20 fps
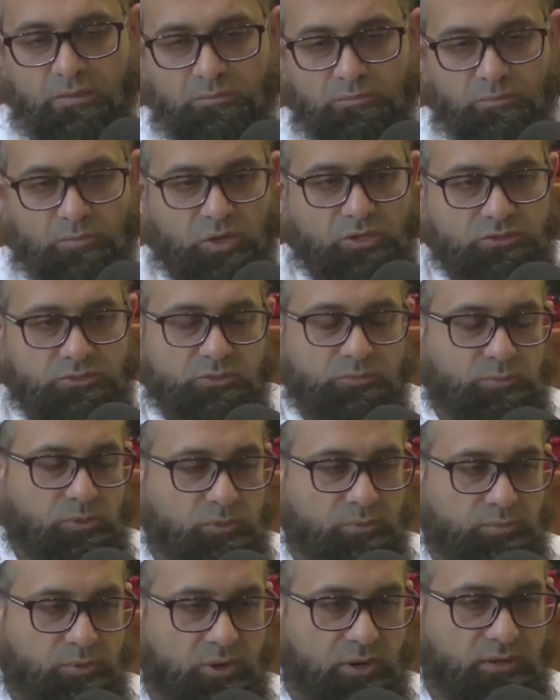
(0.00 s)

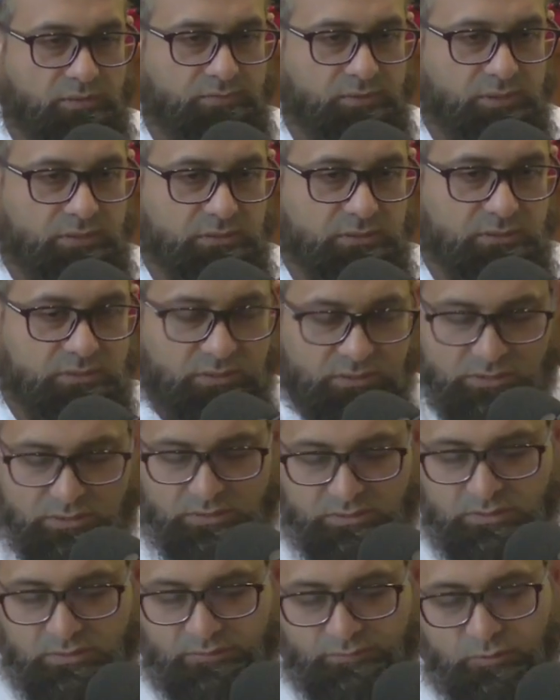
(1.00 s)
multiple prophets. This
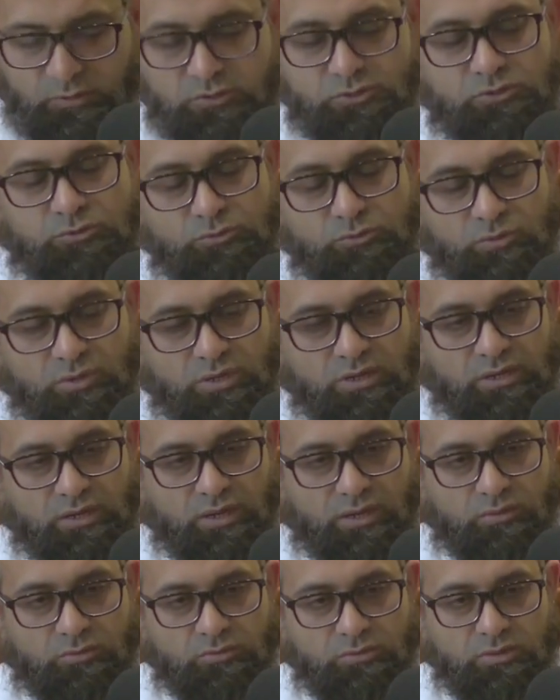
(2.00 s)
is the first surah
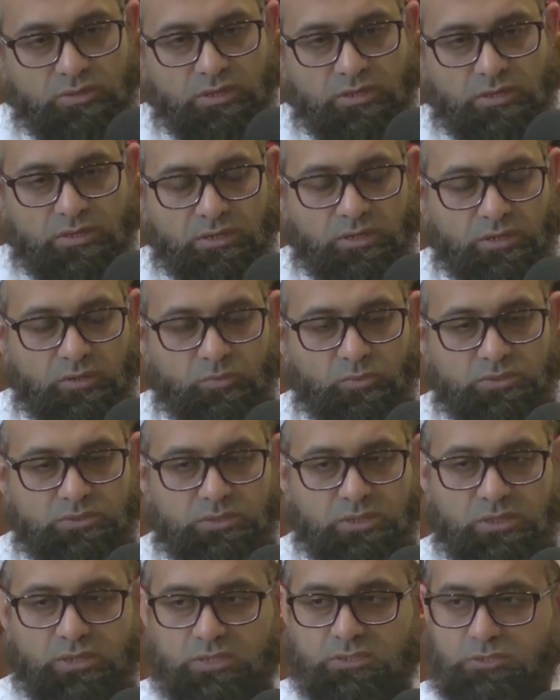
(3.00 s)
now in which
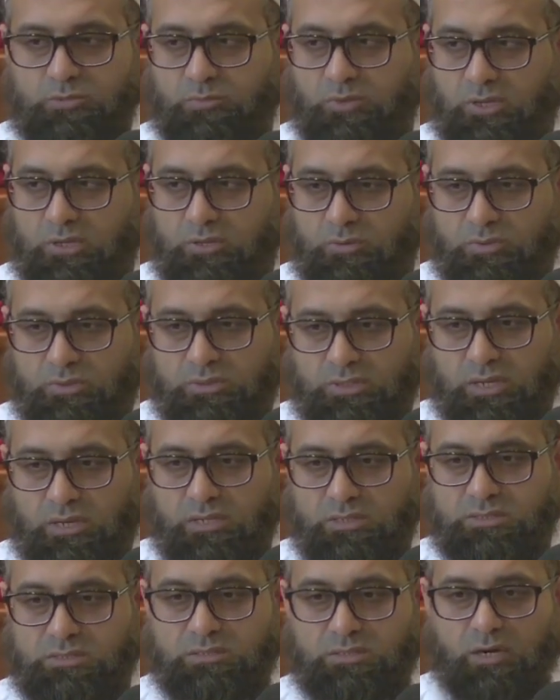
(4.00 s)
Allah subhanahu wa
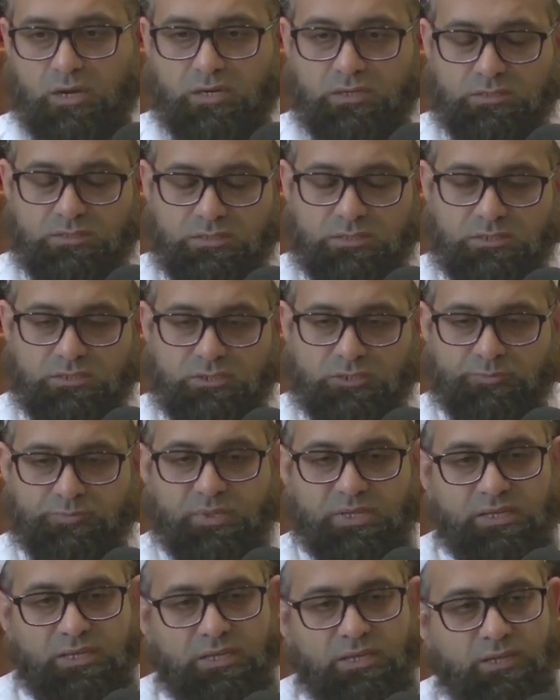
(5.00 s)
ta'ala starts
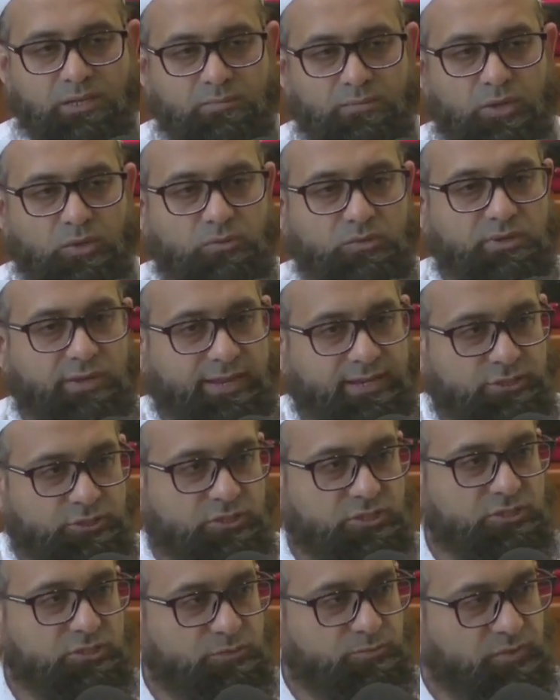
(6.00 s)
speaking about
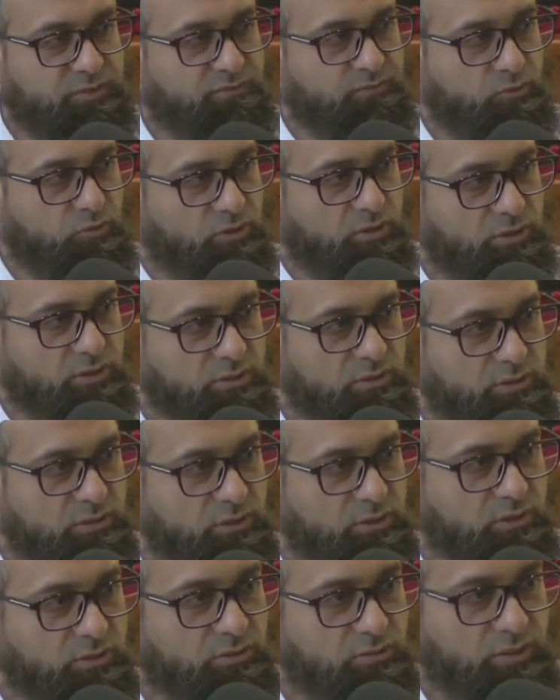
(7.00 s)
nations before.
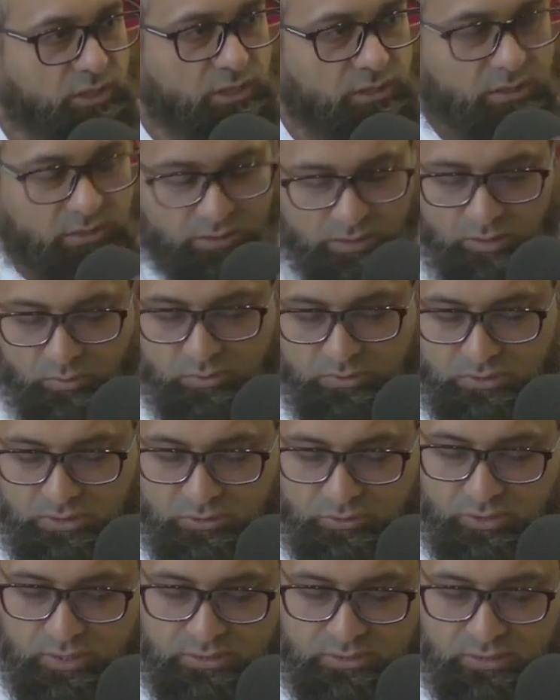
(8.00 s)
Right? Allah was
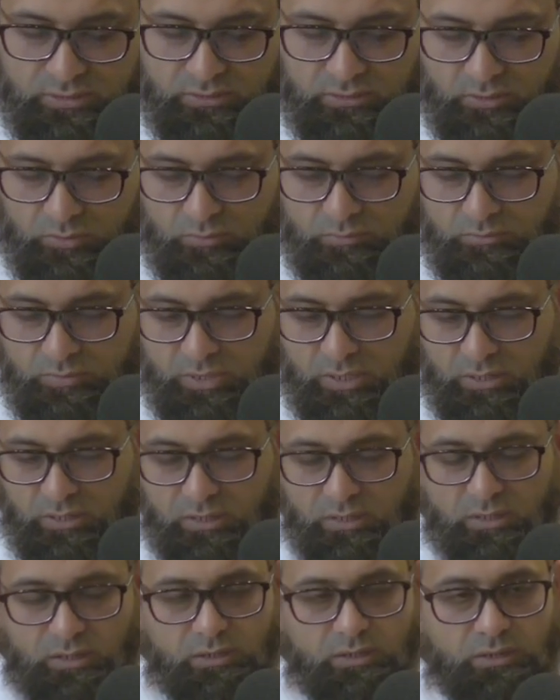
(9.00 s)
addressing the ummah
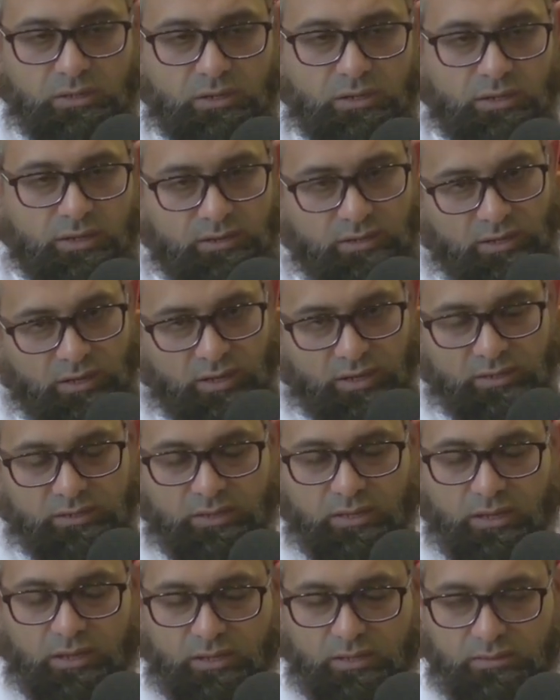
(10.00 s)
and
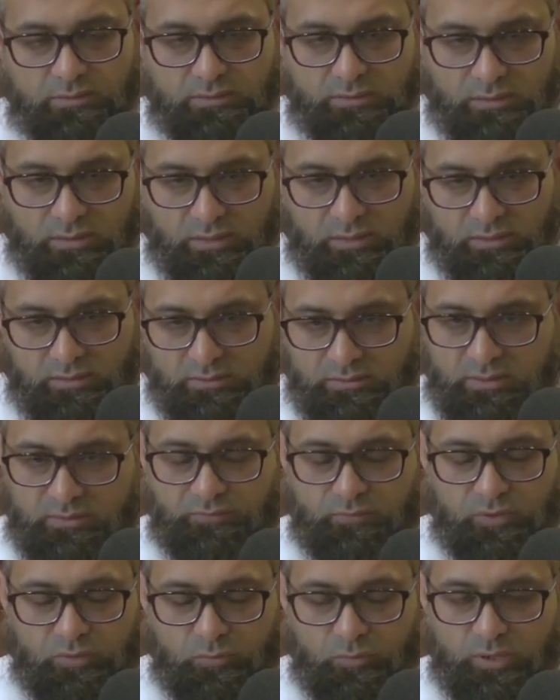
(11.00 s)
ahka in, in
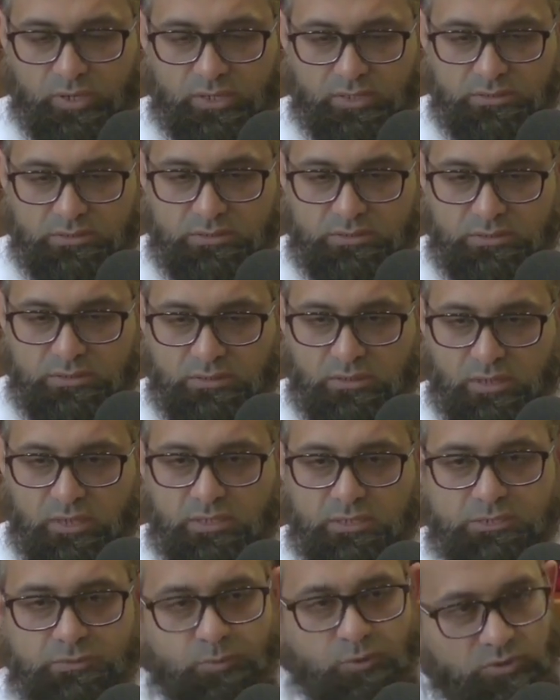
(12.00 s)
different ways.
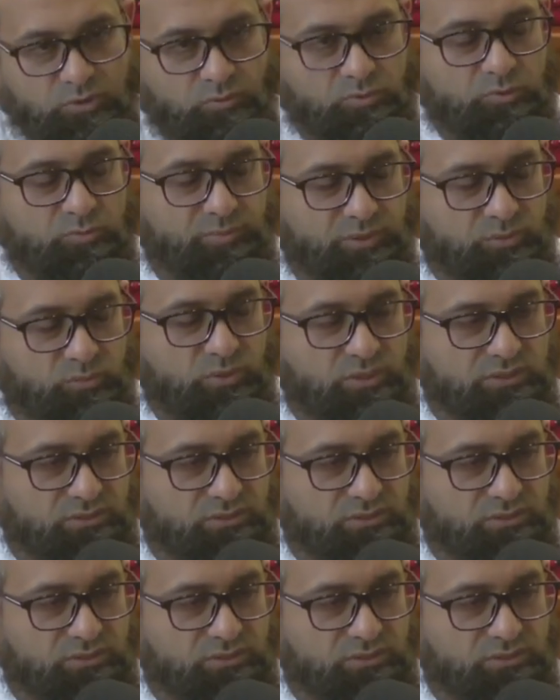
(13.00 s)
He spoke about Banu